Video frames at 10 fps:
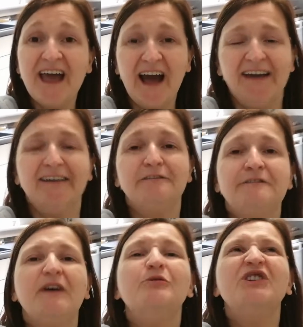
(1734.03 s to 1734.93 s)
I have
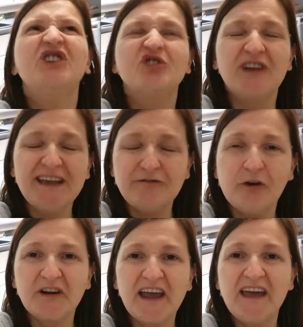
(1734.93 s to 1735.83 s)
felt great
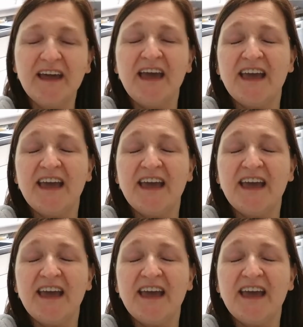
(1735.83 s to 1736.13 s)
for it.